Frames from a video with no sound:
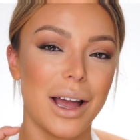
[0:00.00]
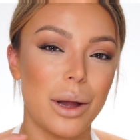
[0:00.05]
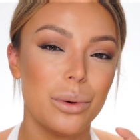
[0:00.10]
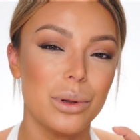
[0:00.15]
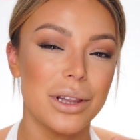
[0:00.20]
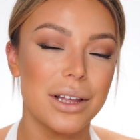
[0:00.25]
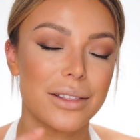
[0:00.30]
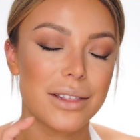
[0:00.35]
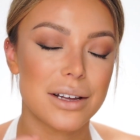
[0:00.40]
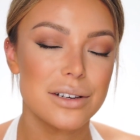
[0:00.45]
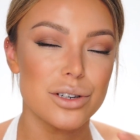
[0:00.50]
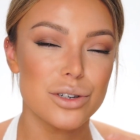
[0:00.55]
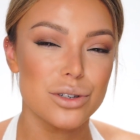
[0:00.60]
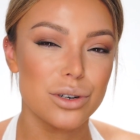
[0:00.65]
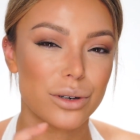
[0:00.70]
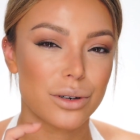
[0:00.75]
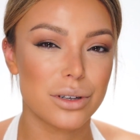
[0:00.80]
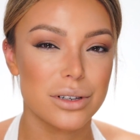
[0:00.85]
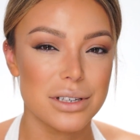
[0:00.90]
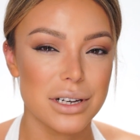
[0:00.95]
I will link that
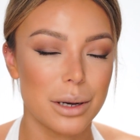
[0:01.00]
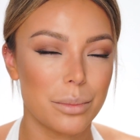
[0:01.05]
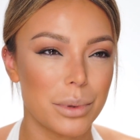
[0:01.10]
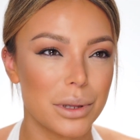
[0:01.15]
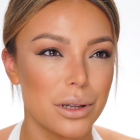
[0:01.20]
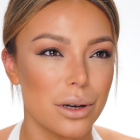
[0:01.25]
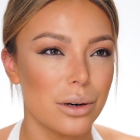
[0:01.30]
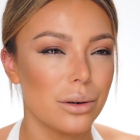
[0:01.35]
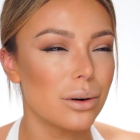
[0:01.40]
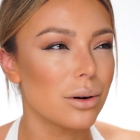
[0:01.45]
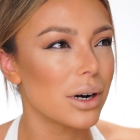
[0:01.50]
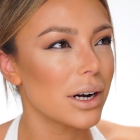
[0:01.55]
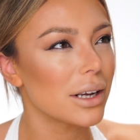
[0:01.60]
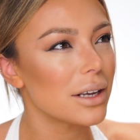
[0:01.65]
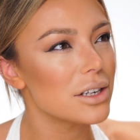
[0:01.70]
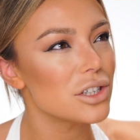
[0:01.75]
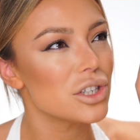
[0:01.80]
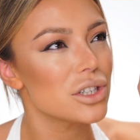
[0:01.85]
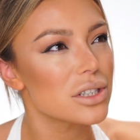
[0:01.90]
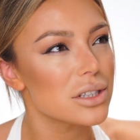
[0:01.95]
tutorial down below, or I
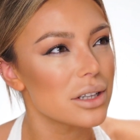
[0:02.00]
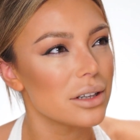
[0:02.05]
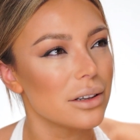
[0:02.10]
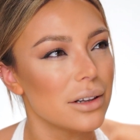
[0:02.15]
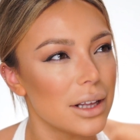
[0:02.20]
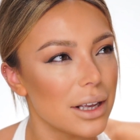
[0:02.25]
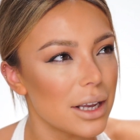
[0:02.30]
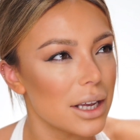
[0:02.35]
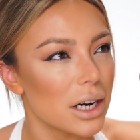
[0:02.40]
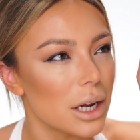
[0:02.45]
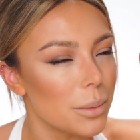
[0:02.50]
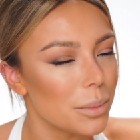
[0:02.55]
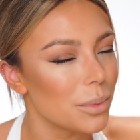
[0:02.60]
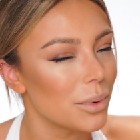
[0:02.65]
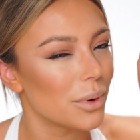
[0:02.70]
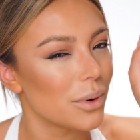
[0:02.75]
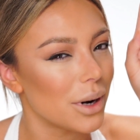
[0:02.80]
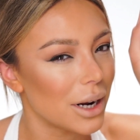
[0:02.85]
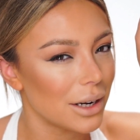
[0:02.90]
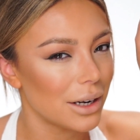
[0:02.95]
can just link it up
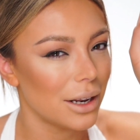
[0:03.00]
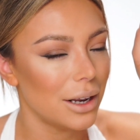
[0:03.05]
right